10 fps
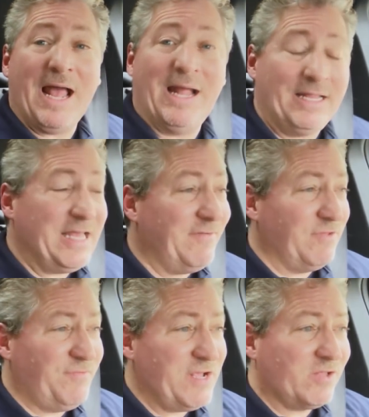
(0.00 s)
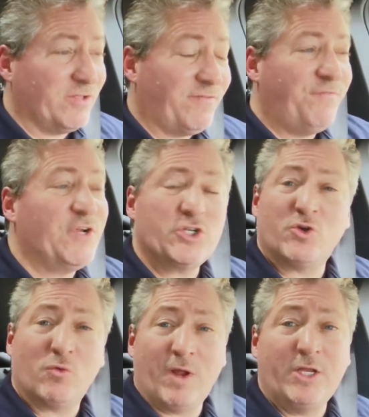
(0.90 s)
that and gave the vehicle an
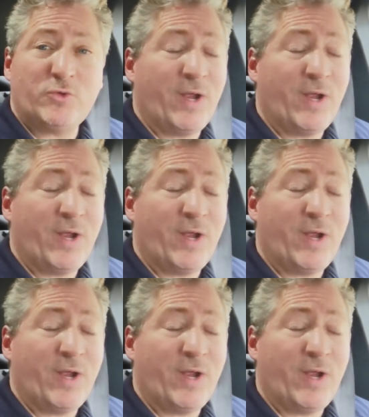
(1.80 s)
official range